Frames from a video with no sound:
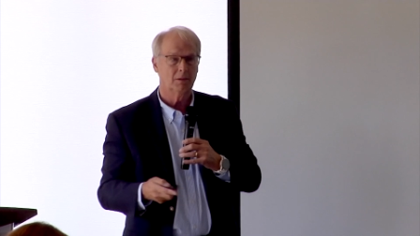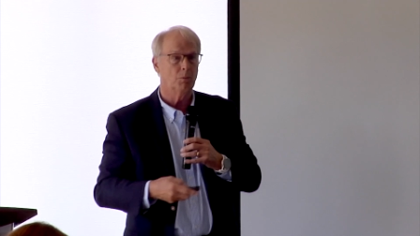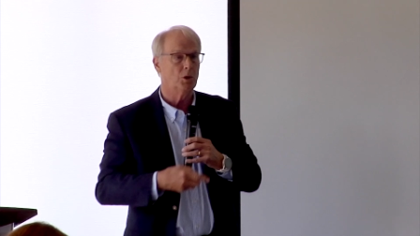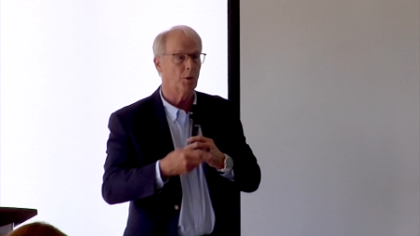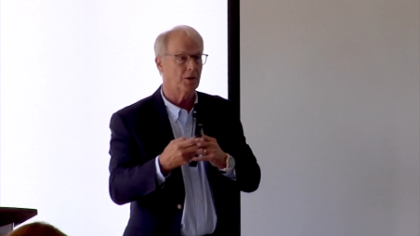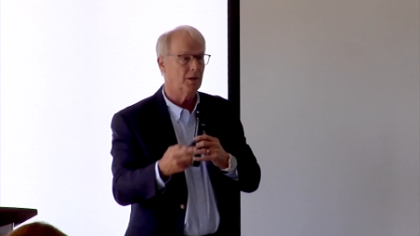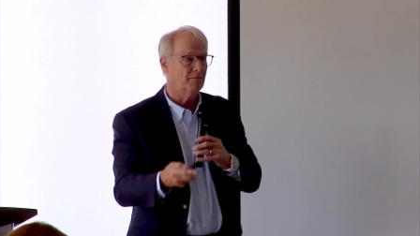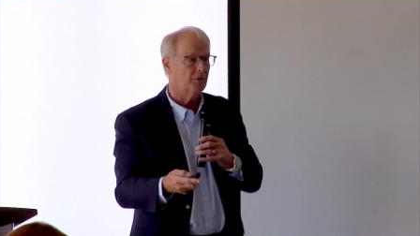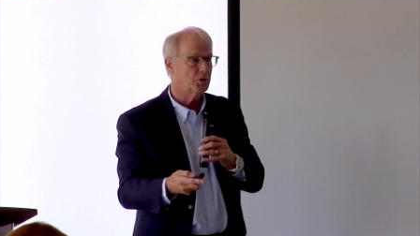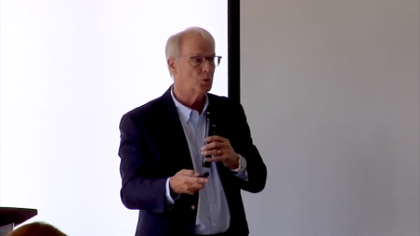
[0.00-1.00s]
You want to come
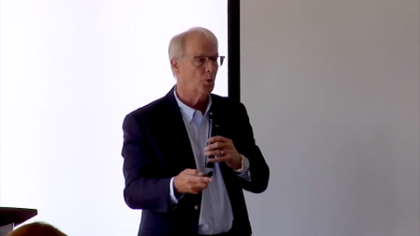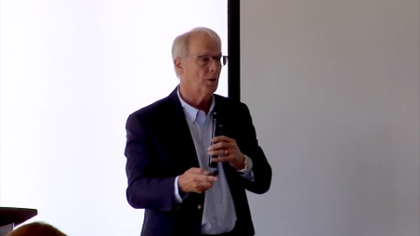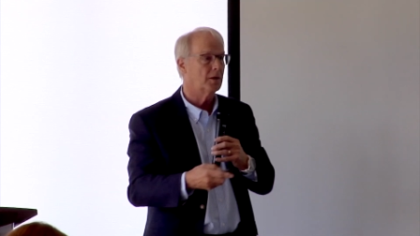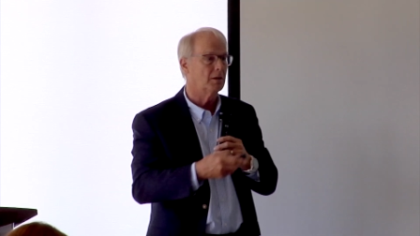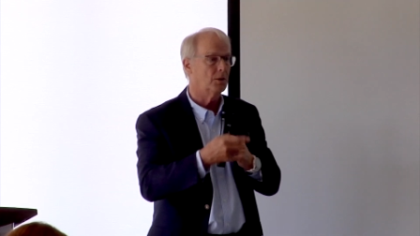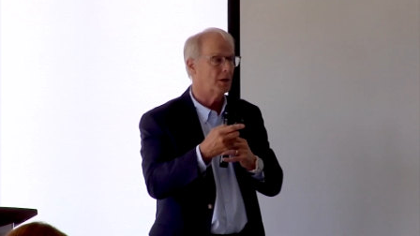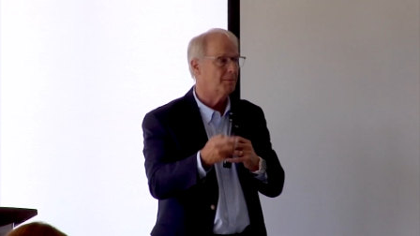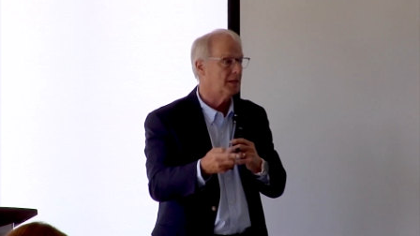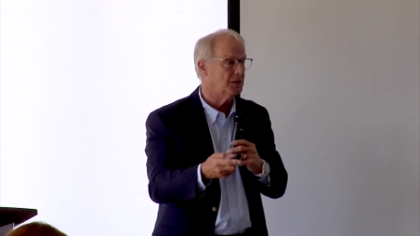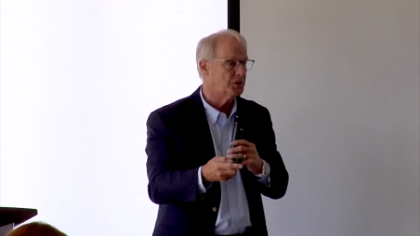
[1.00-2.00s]
for a tour? Can you come
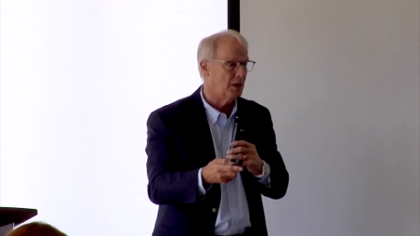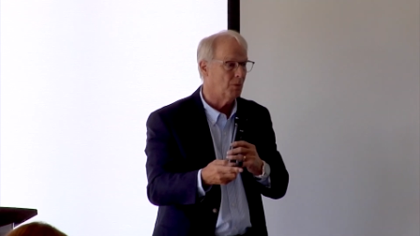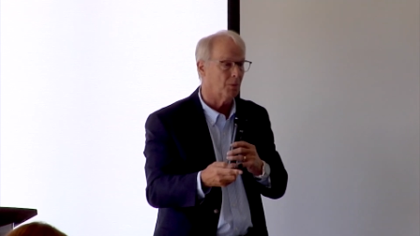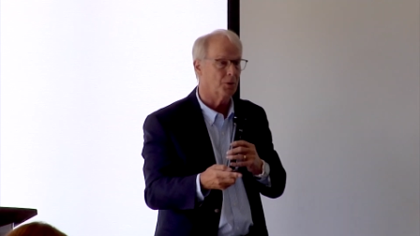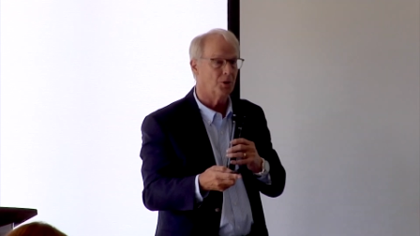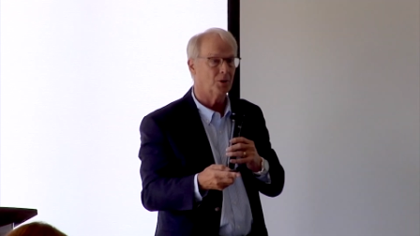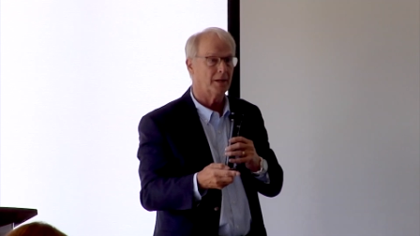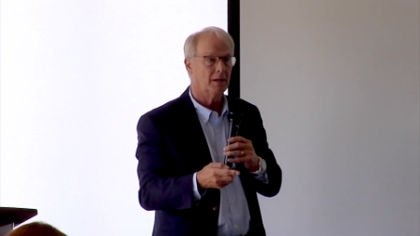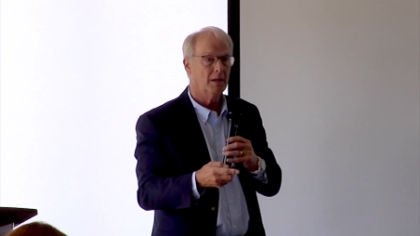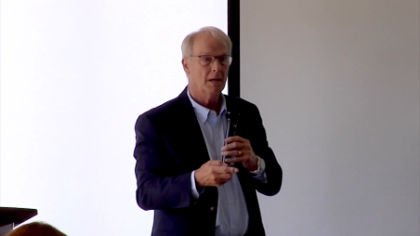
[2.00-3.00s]
in and see what we're doing?